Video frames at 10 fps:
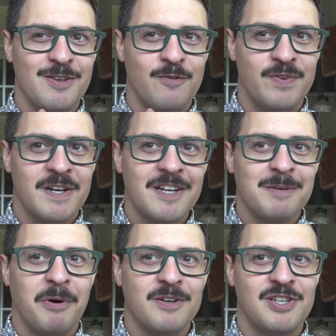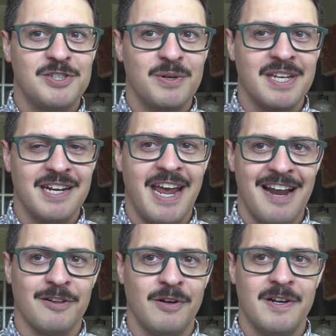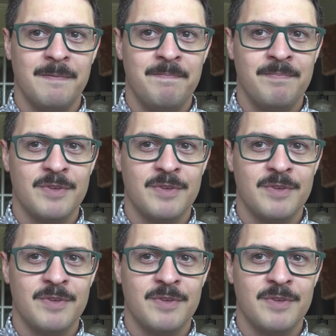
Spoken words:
You figure out the parts that you can get a handle on,